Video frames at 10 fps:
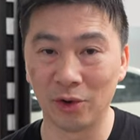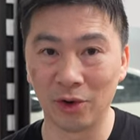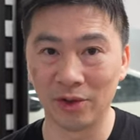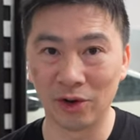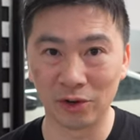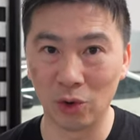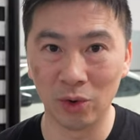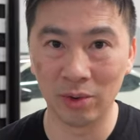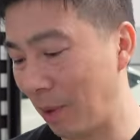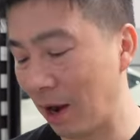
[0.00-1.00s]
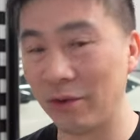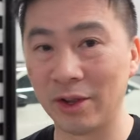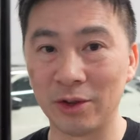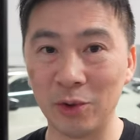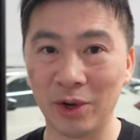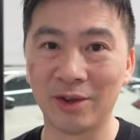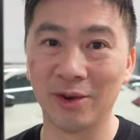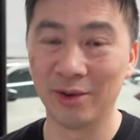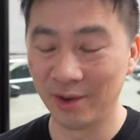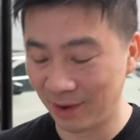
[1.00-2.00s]
So there's no benefits to it.
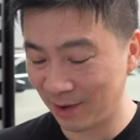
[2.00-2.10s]
So